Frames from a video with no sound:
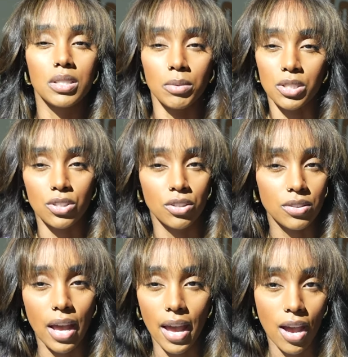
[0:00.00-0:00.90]
some concerns
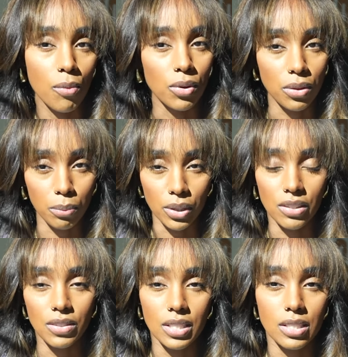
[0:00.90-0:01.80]
I had with the
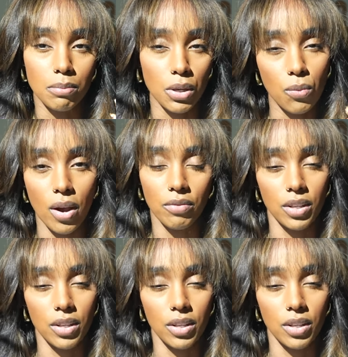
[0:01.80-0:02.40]
previous midwife